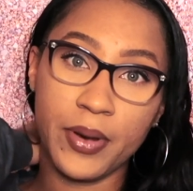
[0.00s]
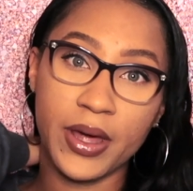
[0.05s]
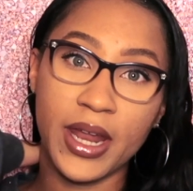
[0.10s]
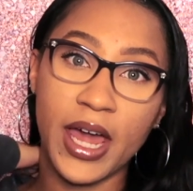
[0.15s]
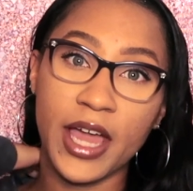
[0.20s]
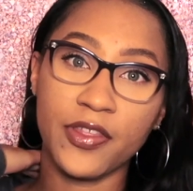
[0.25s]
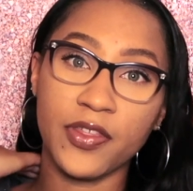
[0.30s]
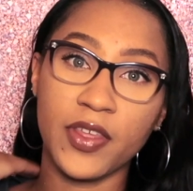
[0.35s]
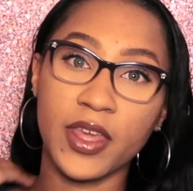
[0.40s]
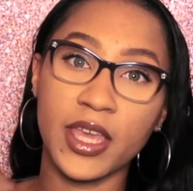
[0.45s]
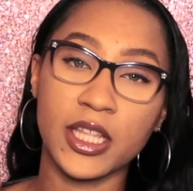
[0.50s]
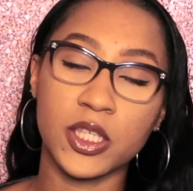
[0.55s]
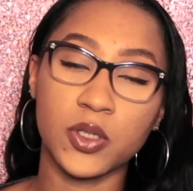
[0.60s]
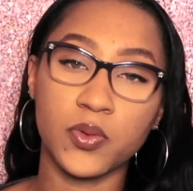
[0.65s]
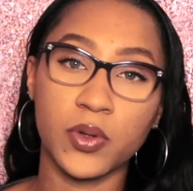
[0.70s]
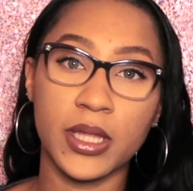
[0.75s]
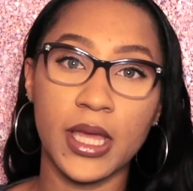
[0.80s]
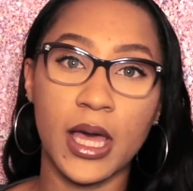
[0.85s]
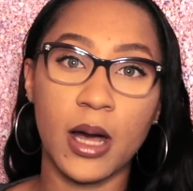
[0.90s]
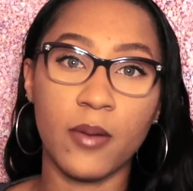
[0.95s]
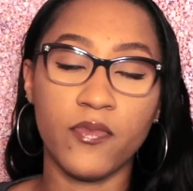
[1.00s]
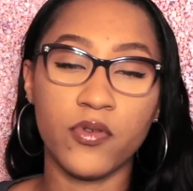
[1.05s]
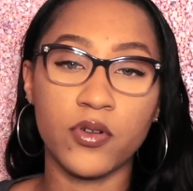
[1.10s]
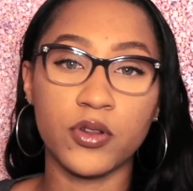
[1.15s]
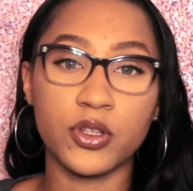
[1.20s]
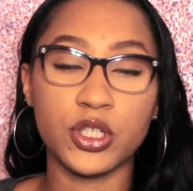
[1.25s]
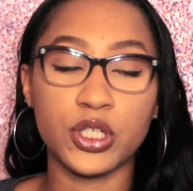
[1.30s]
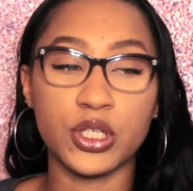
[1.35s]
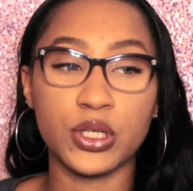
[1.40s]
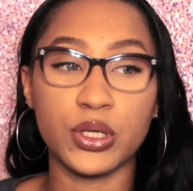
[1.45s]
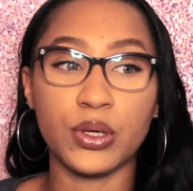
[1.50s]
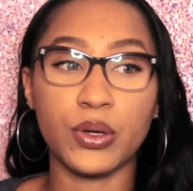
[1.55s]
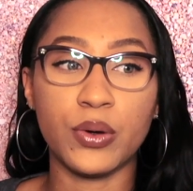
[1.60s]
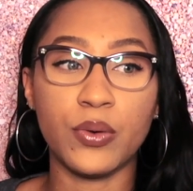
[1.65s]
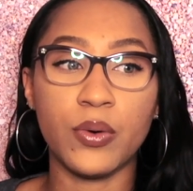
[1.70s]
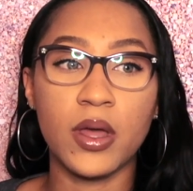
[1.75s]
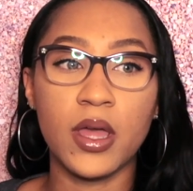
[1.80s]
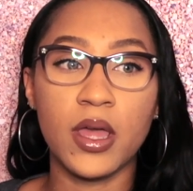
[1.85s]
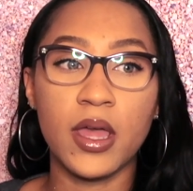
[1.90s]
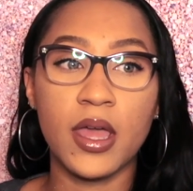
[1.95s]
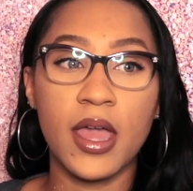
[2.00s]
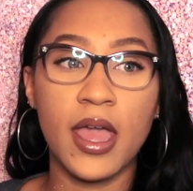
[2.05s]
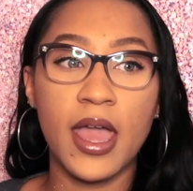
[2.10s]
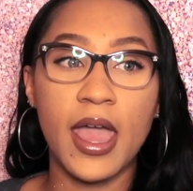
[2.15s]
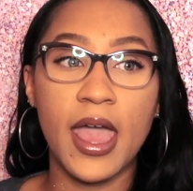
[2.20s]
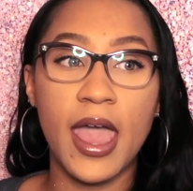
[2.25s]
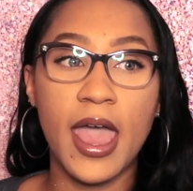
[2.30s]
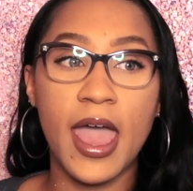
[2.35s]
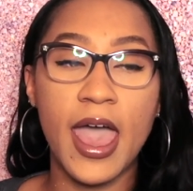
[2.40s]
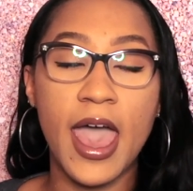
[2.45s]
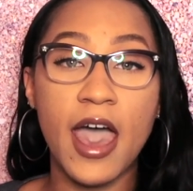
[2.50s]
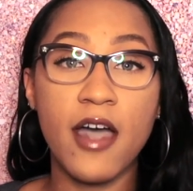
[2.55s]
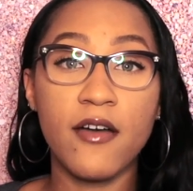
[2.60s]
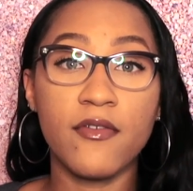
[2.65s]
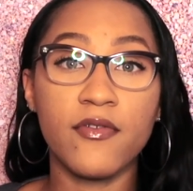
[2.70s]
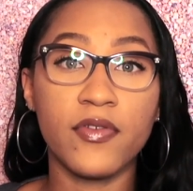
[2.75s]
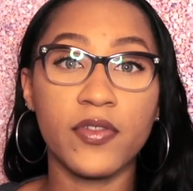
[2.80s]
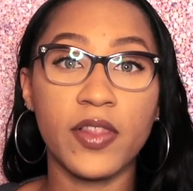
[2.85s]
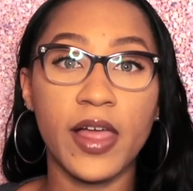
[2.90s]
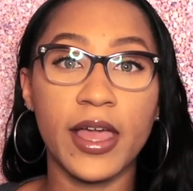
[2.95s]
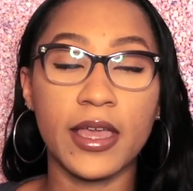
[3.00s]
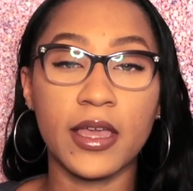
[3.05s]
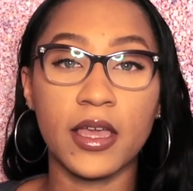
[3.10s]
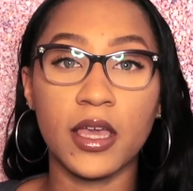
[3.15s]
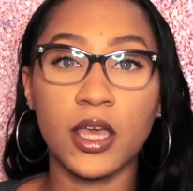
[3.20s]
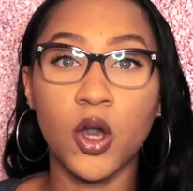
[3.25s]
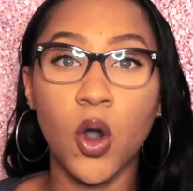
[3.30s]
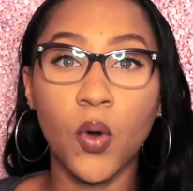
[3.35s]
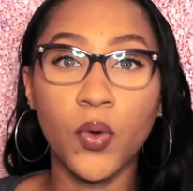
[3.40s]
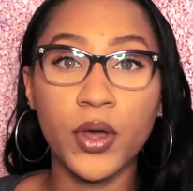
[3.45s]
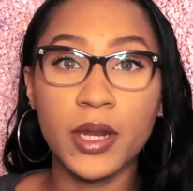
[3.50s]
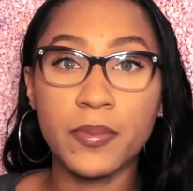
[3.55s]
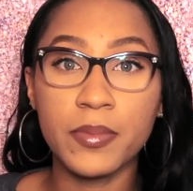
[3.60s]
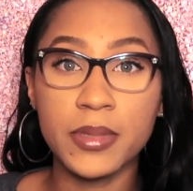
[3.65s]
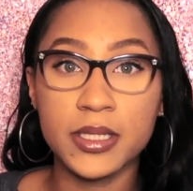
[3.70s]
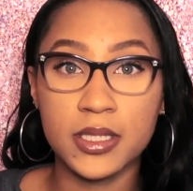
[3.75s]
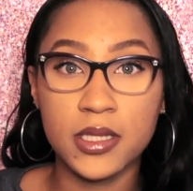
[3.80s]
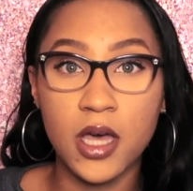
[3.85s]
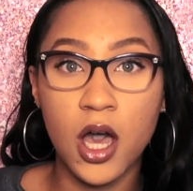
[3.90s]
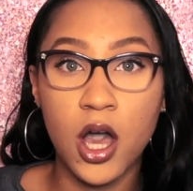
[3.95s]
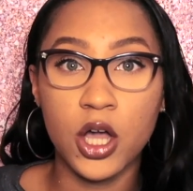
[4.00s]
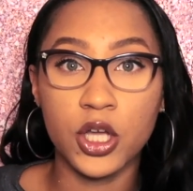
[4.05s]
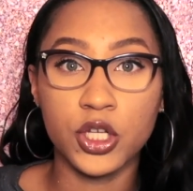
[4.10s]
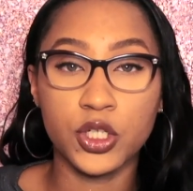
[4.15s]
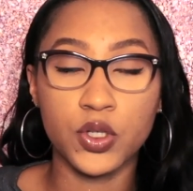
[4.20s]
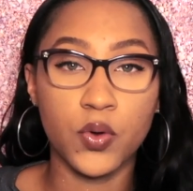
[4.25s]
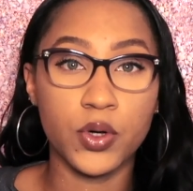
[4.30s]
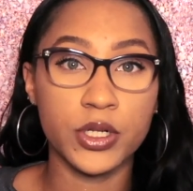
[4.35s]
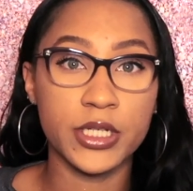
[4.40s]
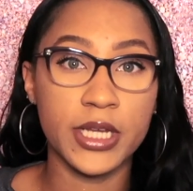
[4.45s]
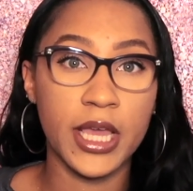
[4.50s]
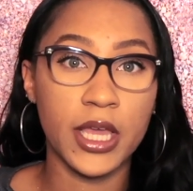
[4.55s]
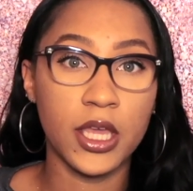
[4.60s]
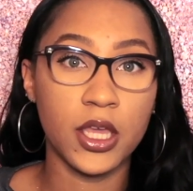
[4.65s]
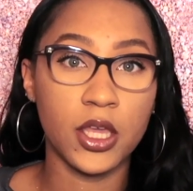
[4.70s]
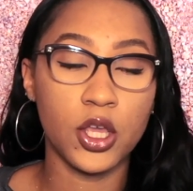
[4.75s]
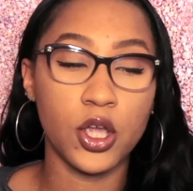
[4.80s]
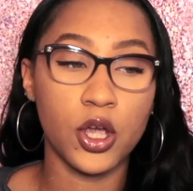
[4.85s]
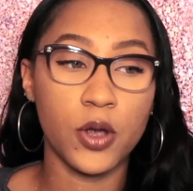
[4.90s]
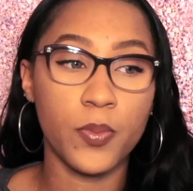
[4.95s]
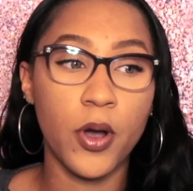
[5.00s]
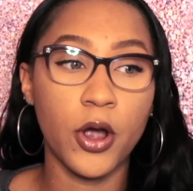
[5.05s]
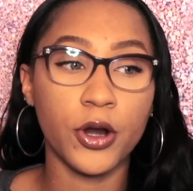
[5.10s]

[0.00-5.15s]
But I think it's really helpful to have like go get a massage or take your